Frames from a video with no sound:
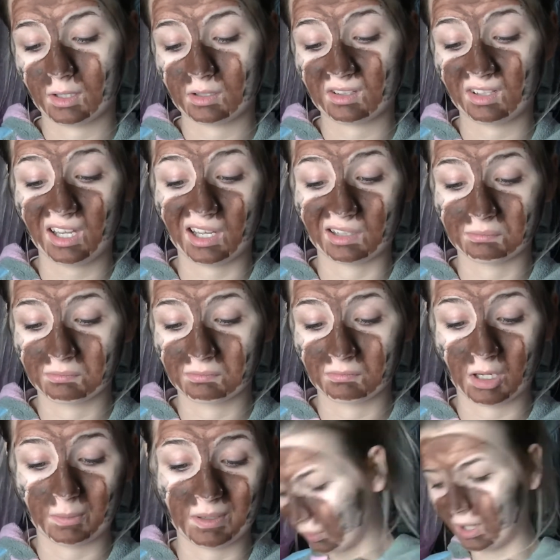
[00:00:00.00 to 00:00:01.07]
yeah,
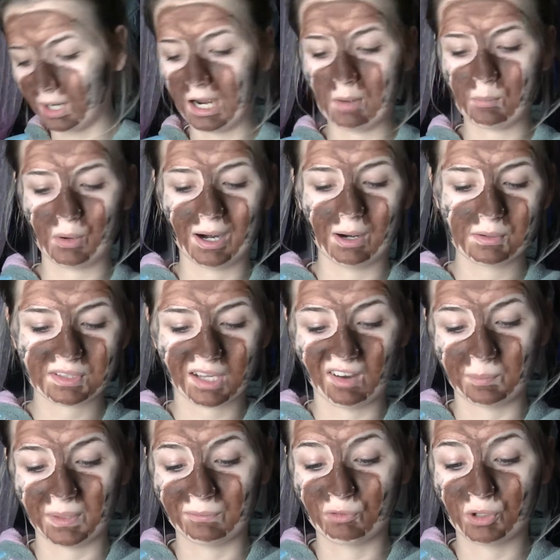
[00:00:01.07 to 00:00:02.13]
I mean, eyebrows,
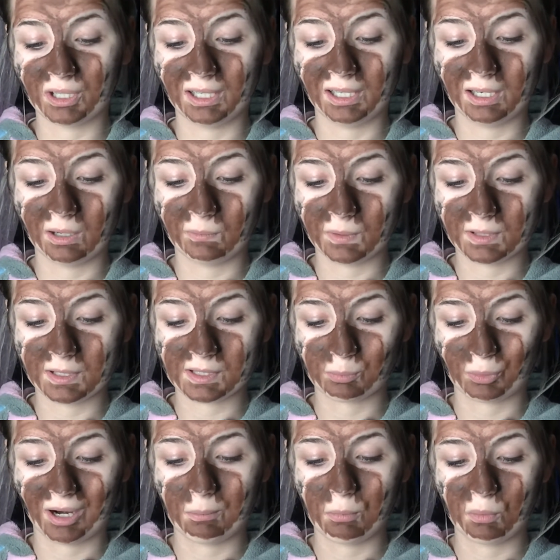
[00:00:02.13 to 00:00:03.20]
I've been really loving this
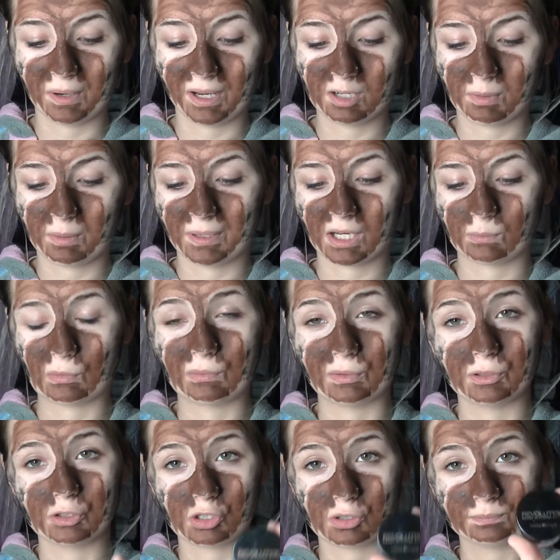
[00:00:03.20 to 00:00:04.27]
brow pomade by Makeup
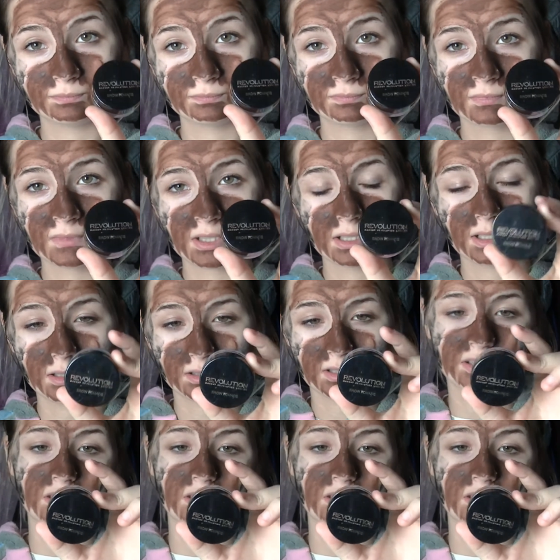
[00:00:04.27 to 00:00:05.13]
Revolution. This